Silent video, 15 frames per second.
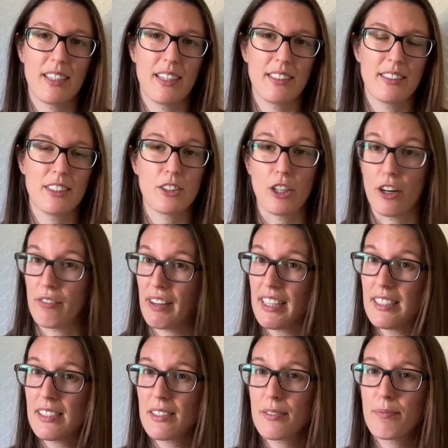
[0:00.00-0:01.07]

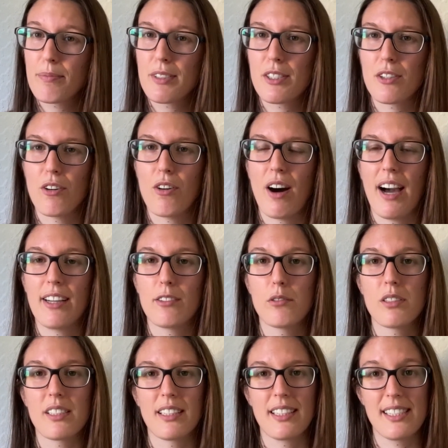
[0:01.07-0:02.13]
surveys, so I do
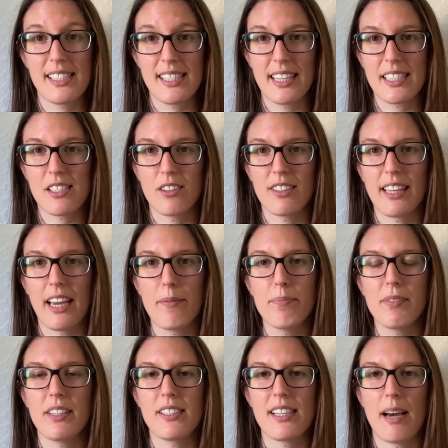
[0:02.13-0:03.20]
statistics on
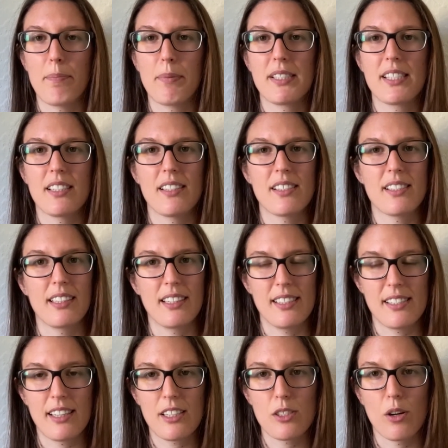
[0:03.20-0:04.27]
them. This happens in a
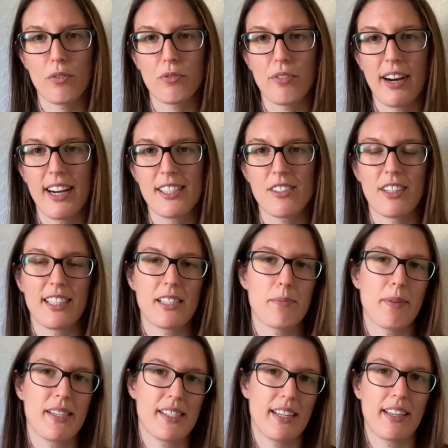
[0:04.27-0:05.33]
statistics software, so that's
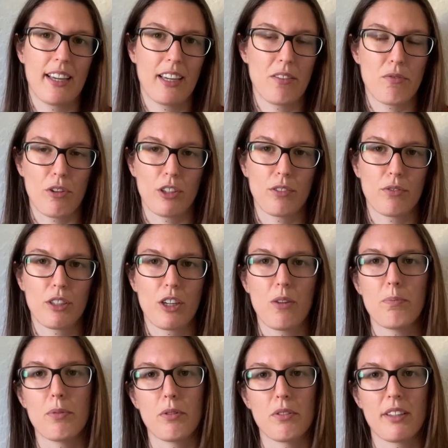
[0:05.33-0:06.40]
me sitting in front of the
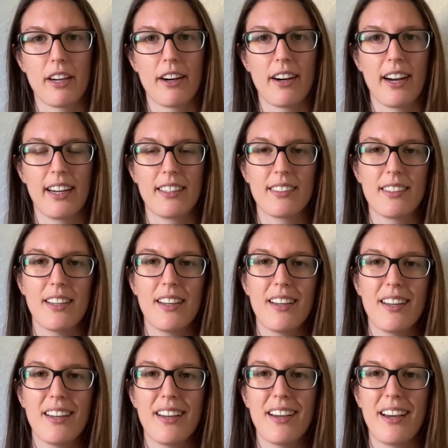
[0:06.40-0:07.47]
computer and
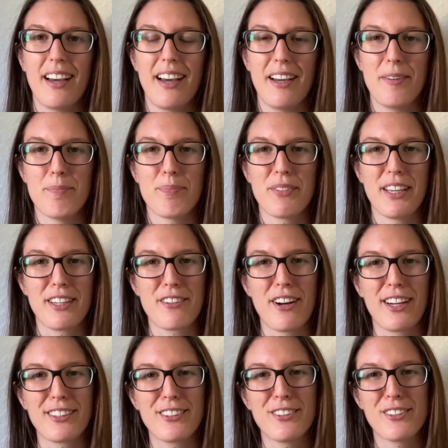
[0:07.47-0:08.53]

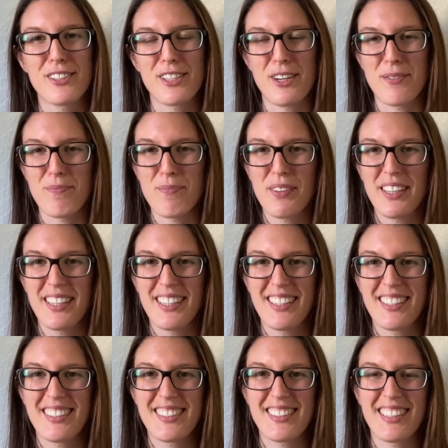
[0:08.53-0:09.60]
trying to do some
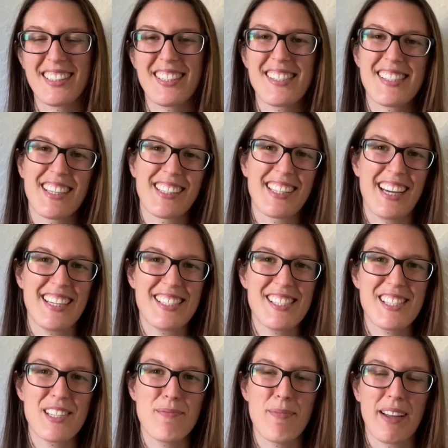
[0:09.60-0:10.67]
statistic
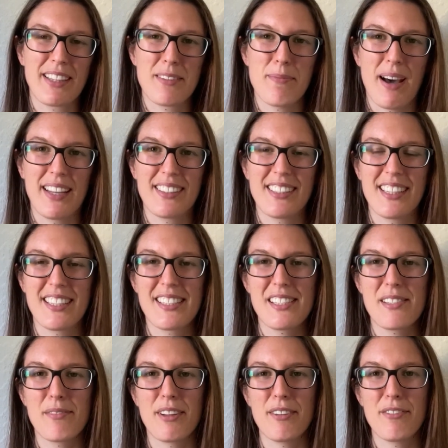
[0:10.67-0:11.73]
tests, some
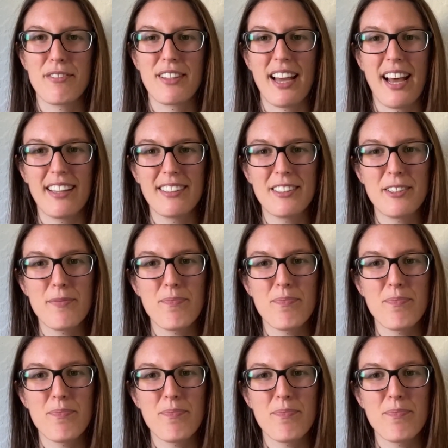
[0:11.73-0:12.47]
mathematics with that.